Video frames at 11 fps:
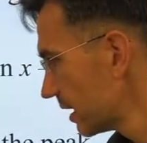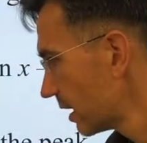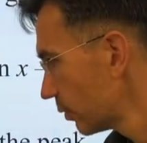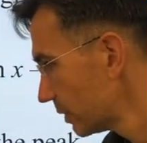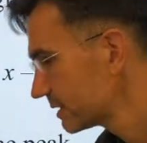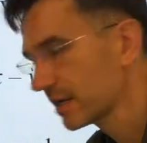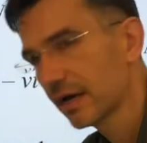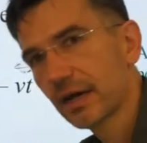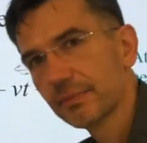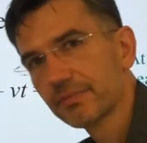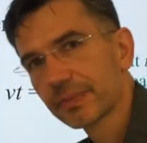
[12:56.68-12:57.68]
with
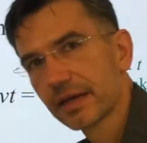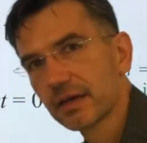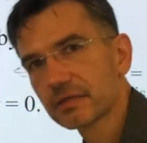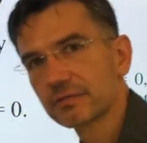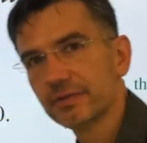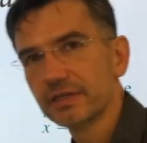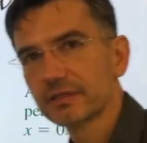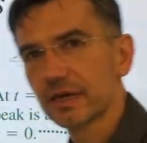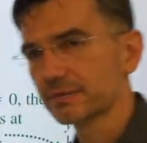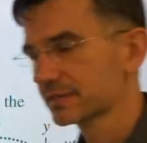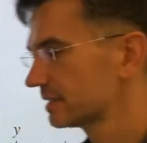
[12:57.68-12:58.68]
time as v
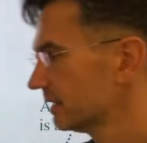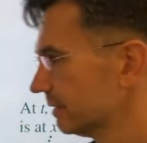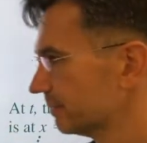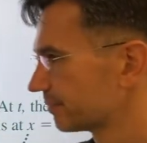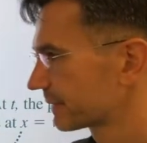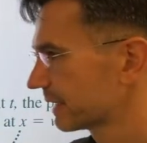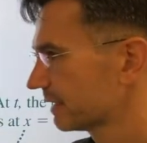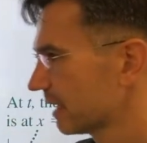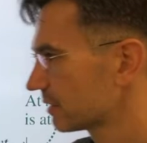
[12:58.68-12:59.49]
times t. And now,